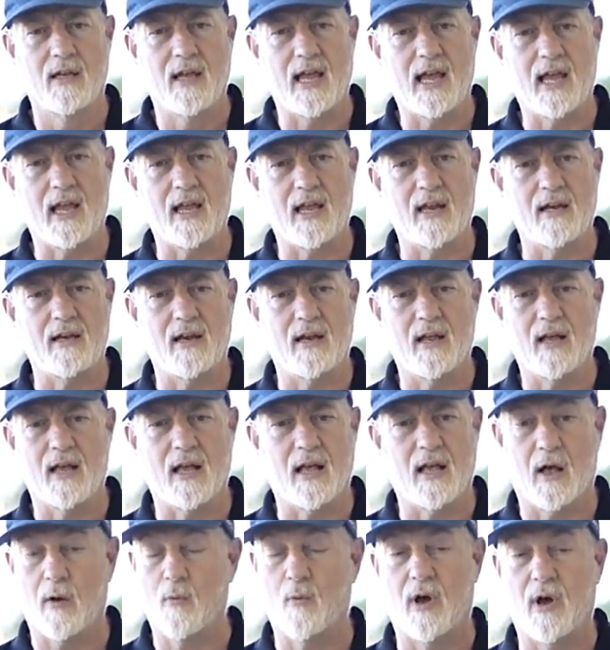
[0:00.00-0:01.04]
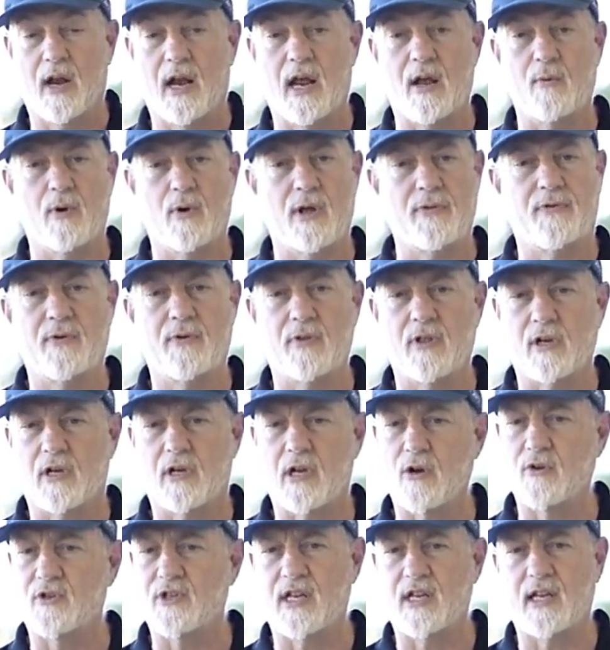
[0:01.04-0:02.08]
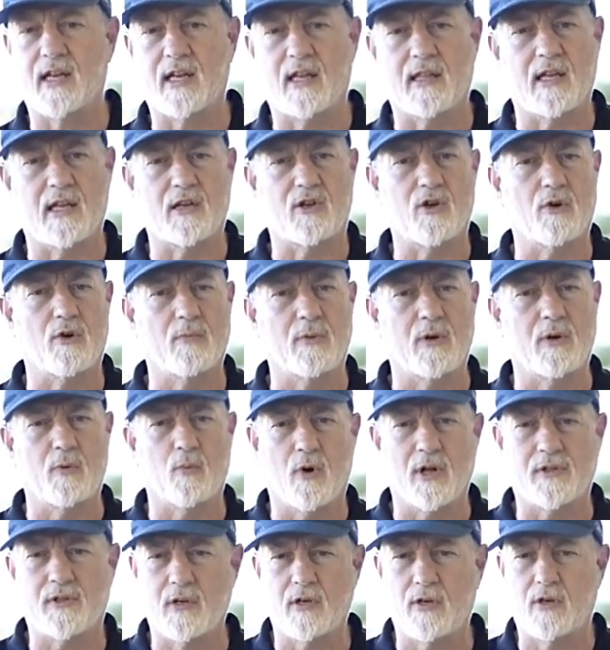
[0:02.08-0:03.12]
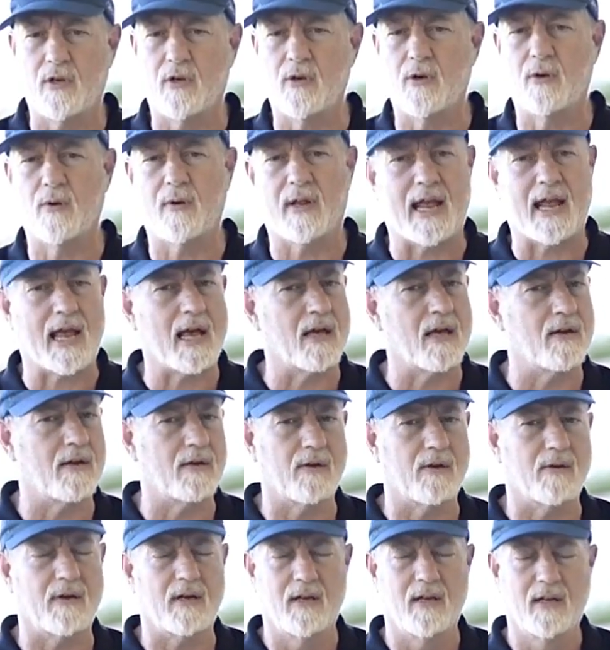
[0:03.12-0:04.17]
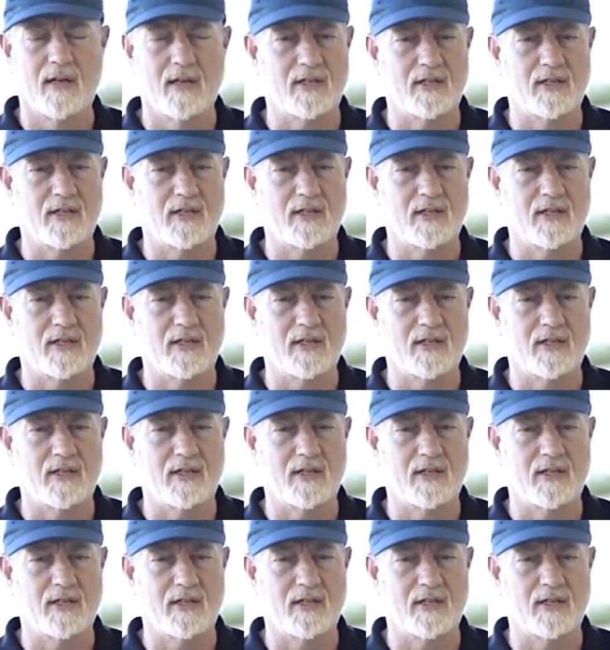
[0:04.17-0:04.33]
And when I went through the coaching and they told me what to do and how to do it,